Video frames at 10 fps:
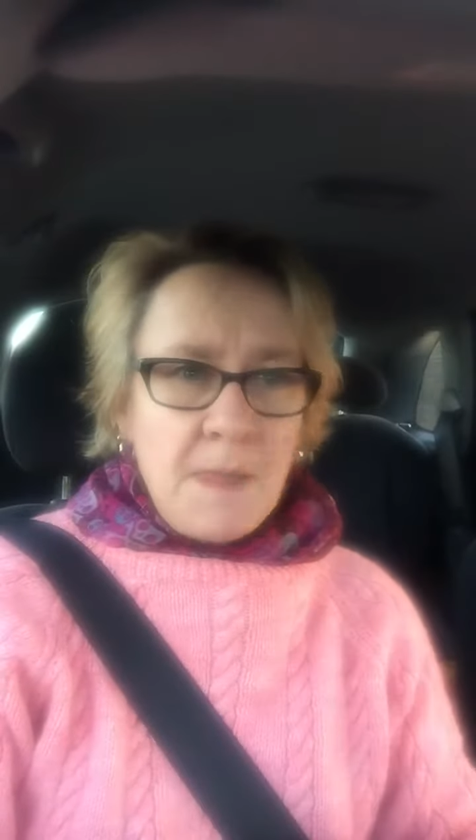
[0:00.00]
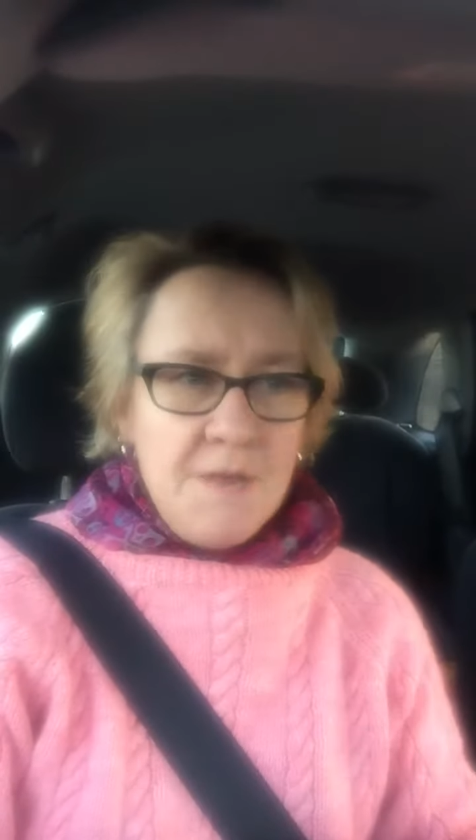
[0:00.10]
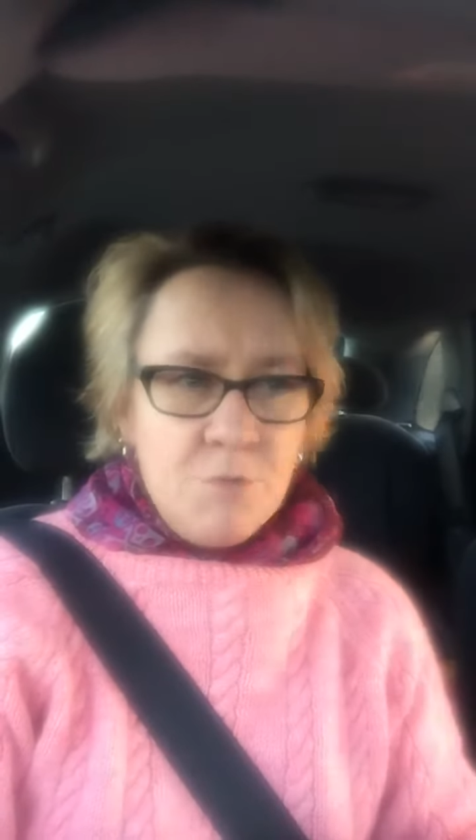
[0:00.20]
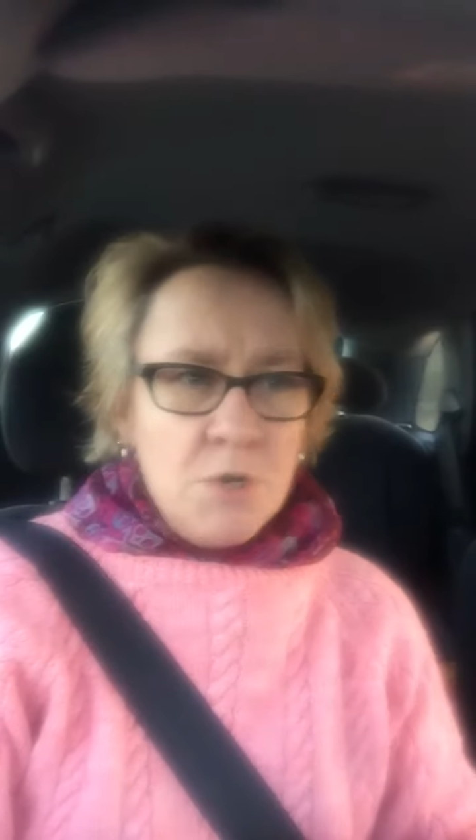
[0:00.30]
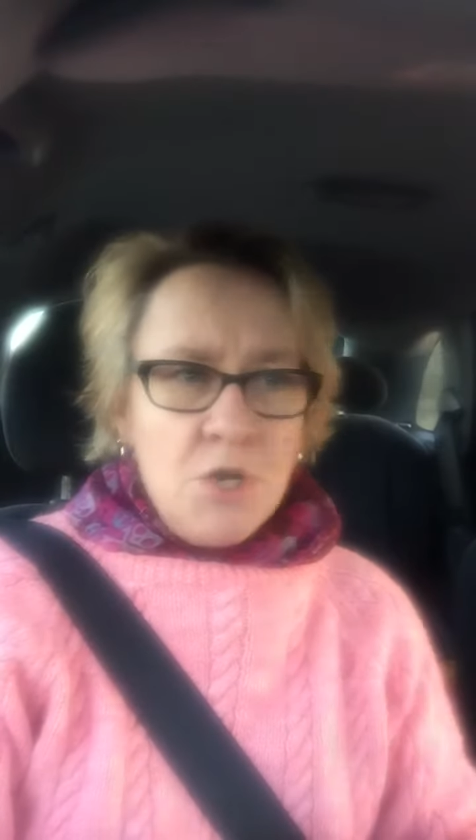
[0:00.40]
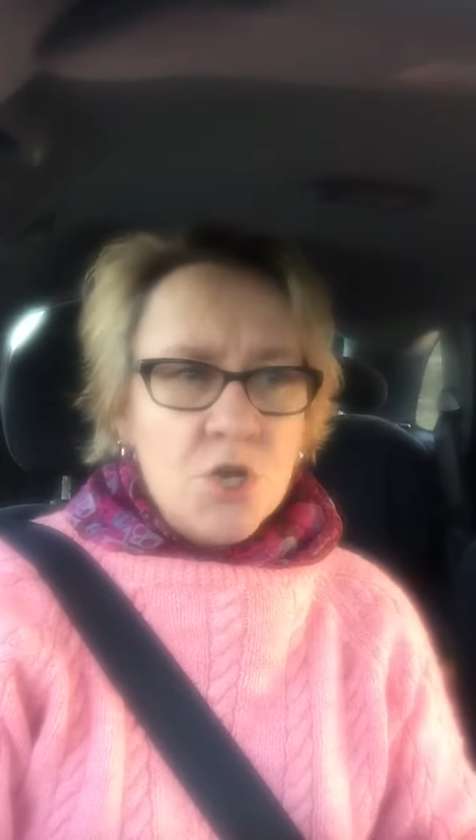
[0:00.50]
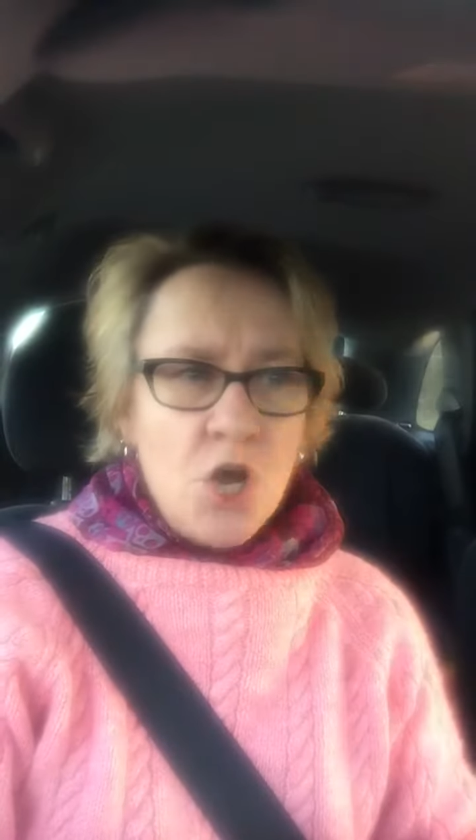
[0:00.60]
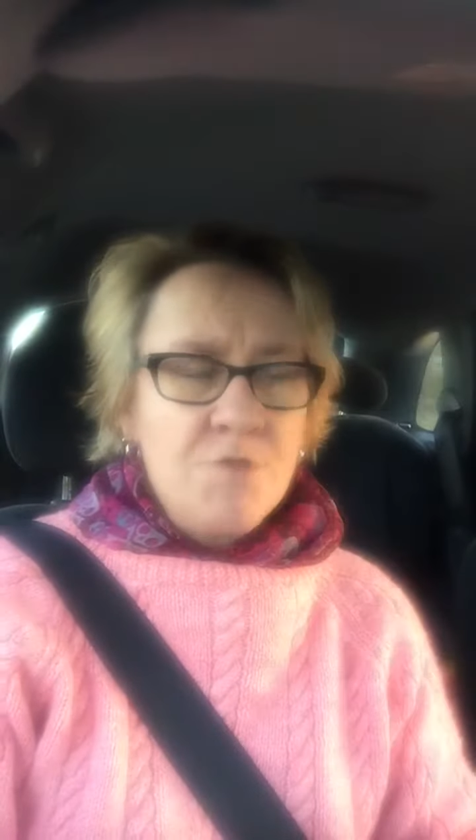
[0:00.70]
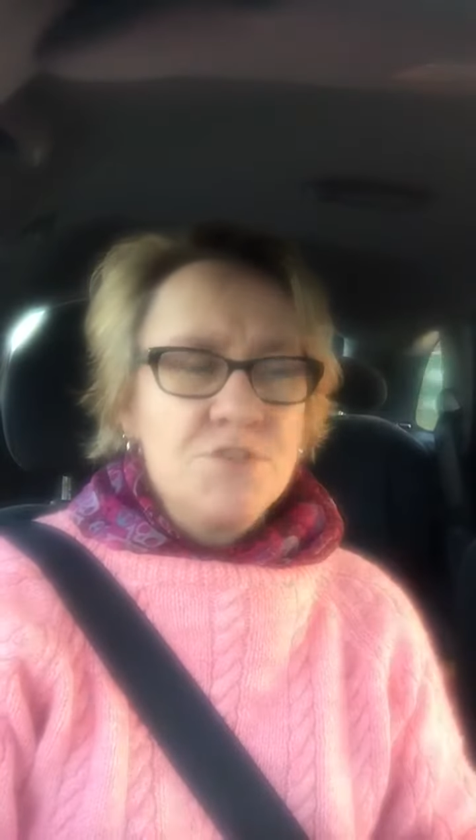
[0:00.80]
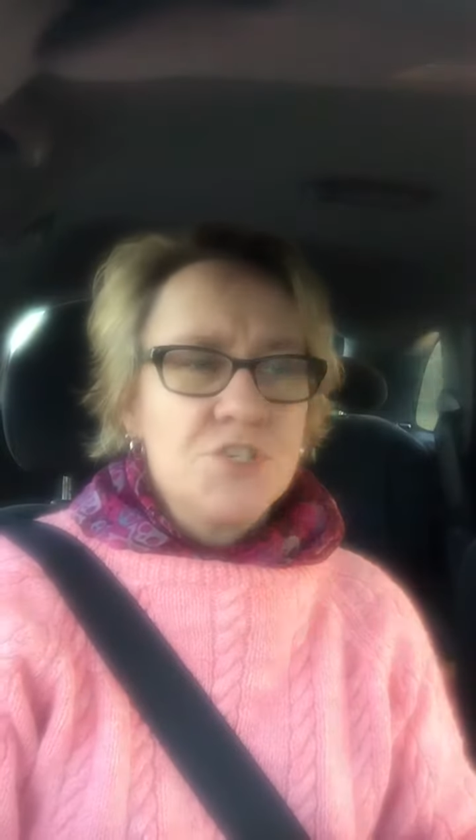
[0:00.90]
If you want to look
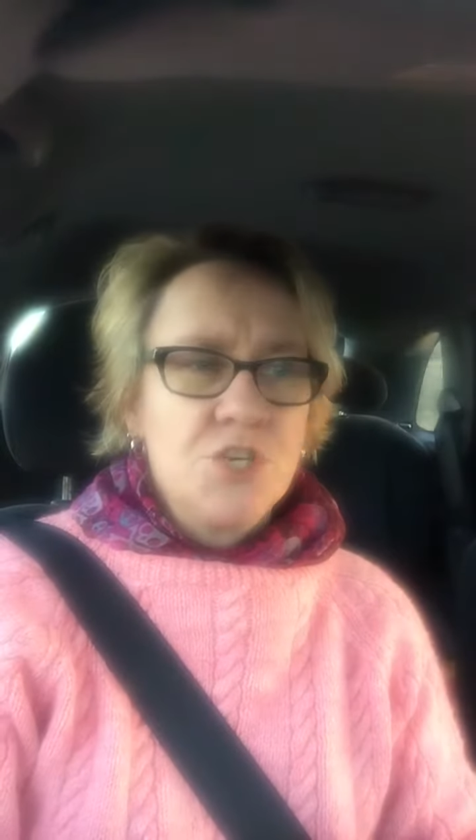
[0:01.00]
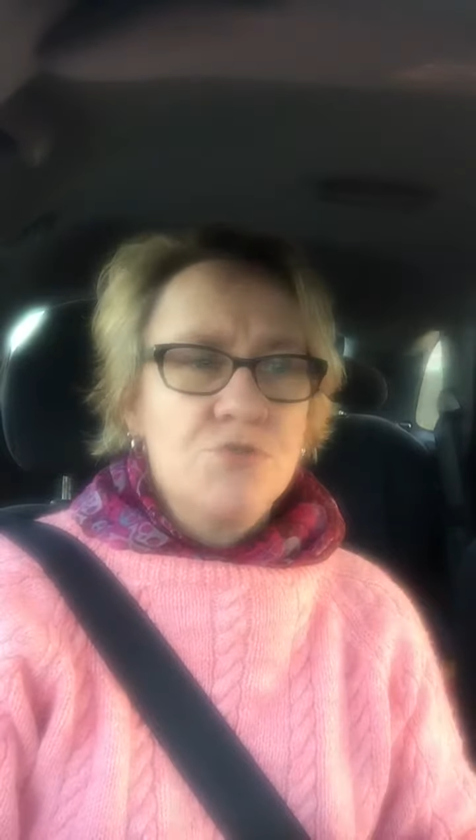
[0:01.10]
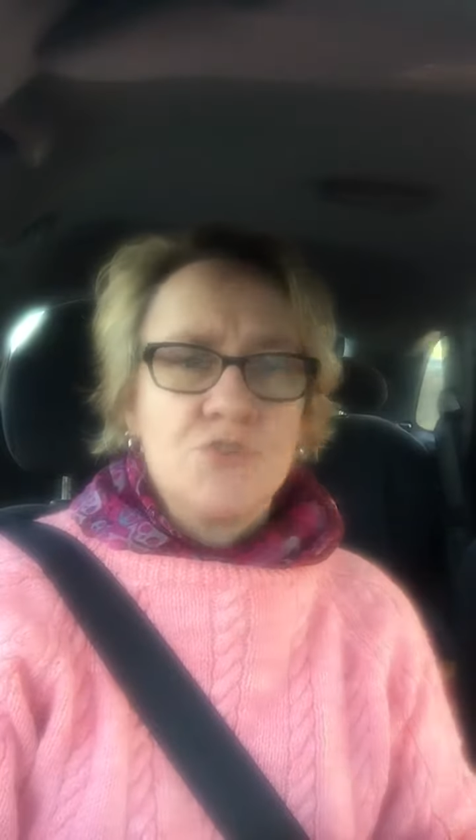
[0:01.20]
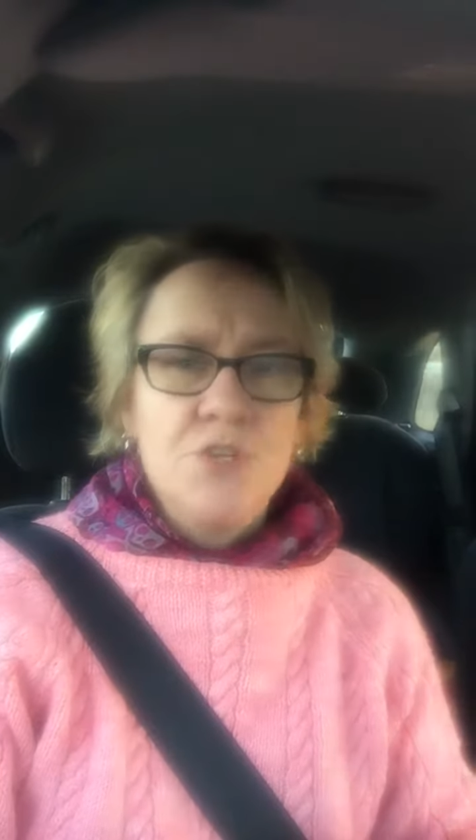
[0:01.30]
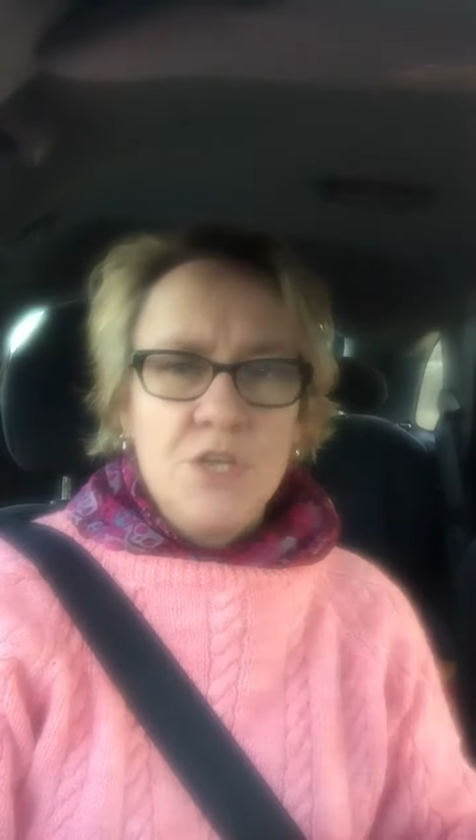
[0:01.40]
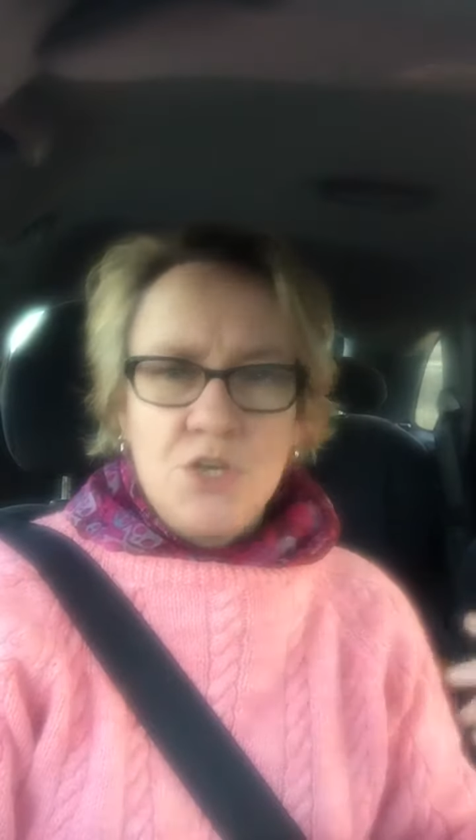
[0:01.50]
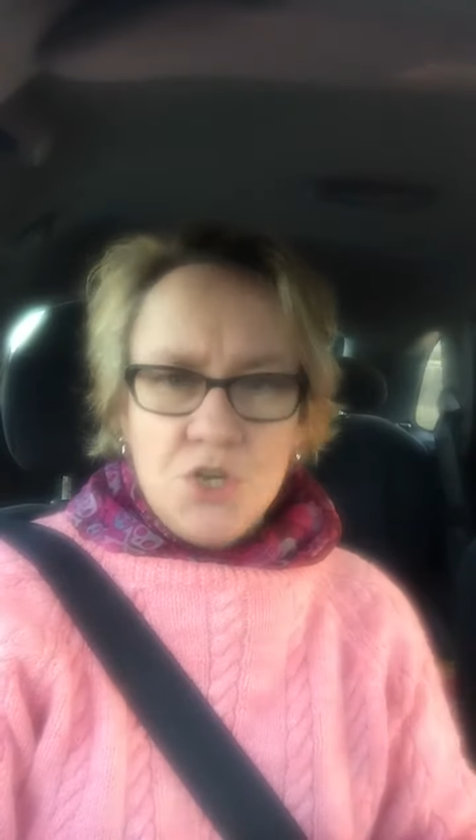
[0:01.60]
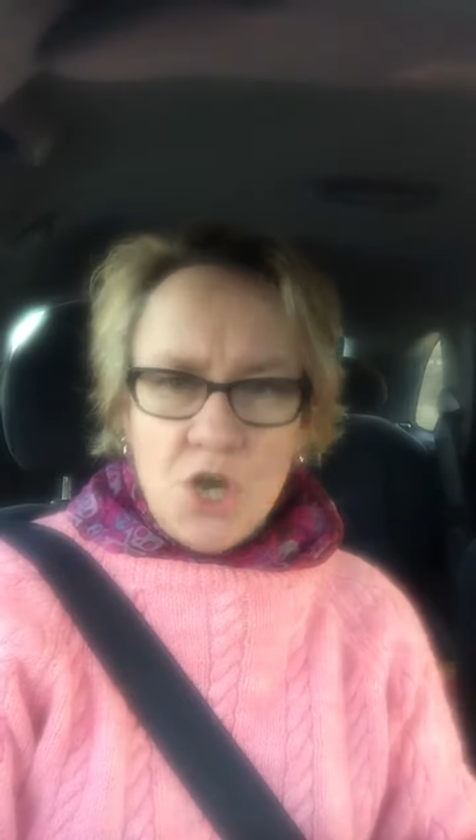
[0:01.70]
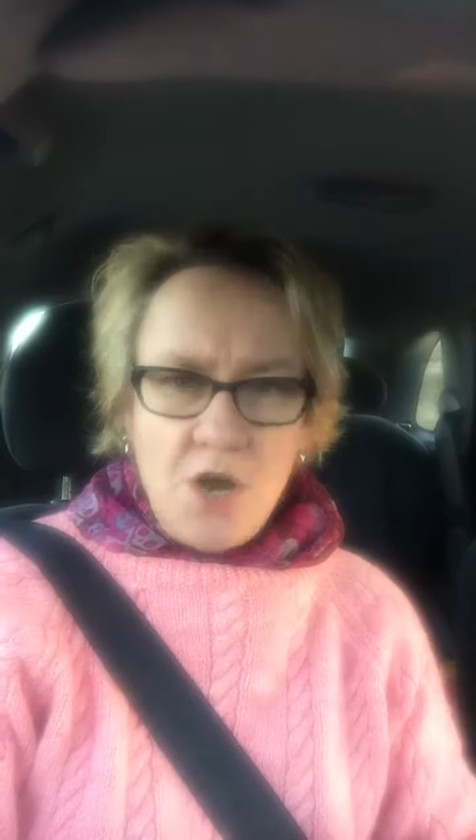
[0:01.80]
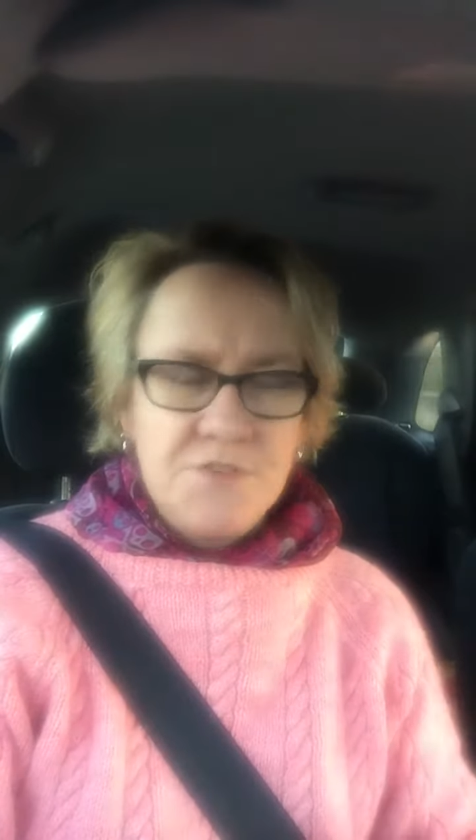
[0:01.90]
after your children,
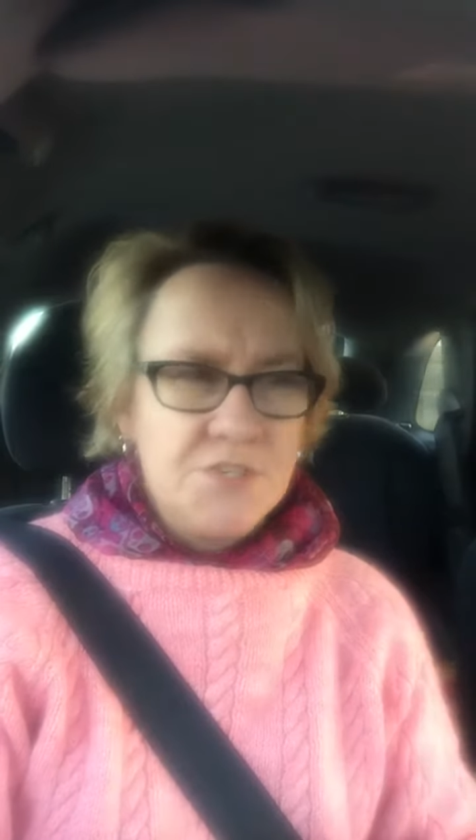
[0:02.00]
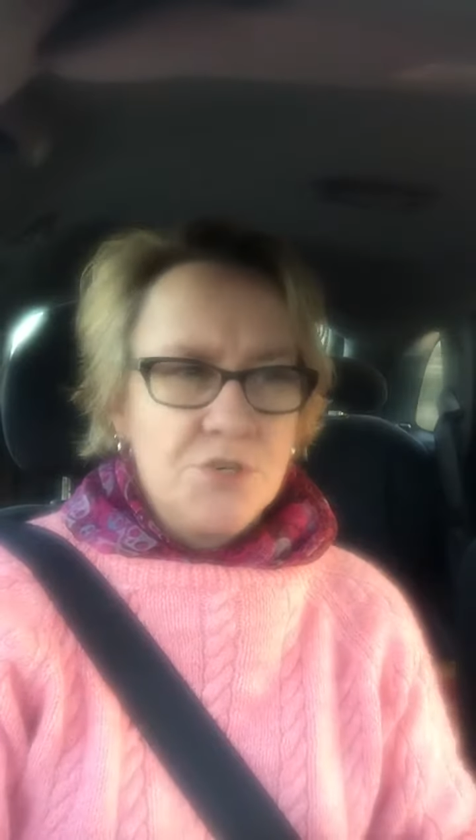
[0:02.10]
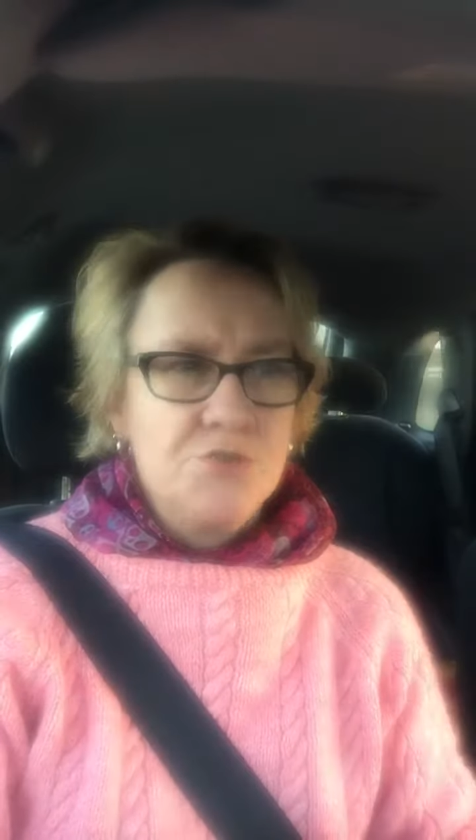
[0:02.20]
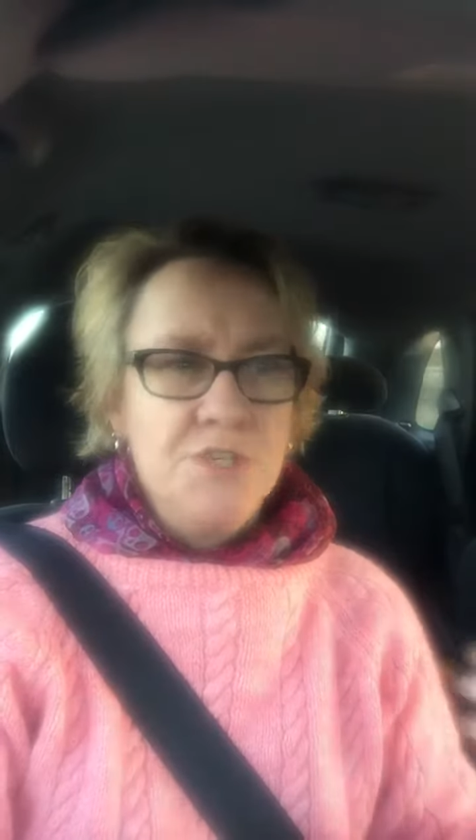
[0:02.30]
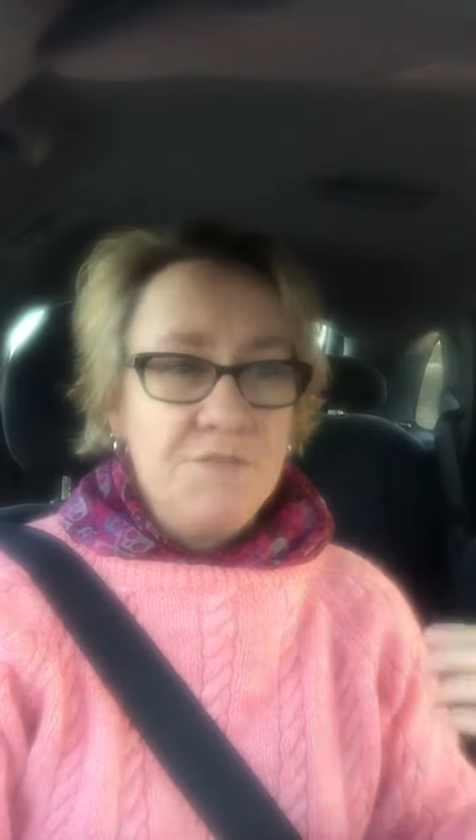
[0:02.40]
look after your children.